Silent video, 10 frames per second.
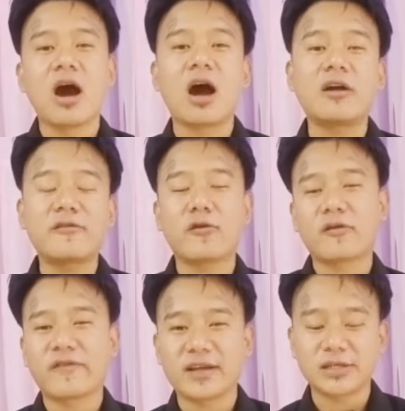our
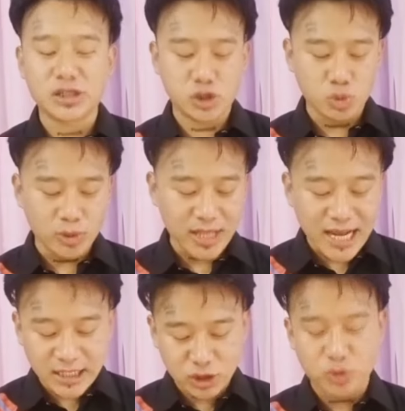forefathers
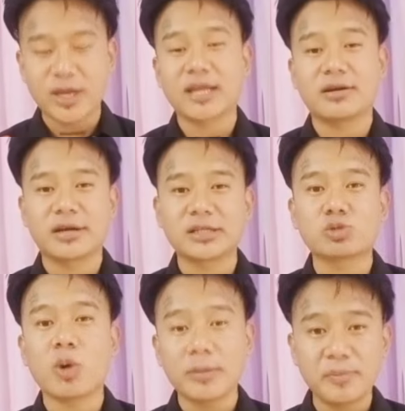united together as
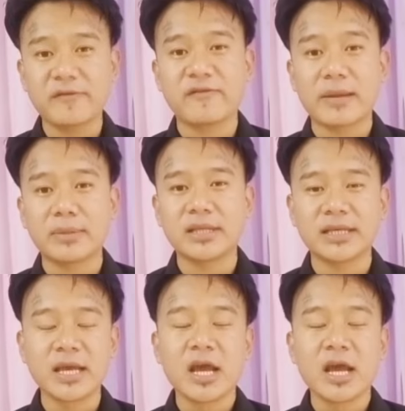one big family.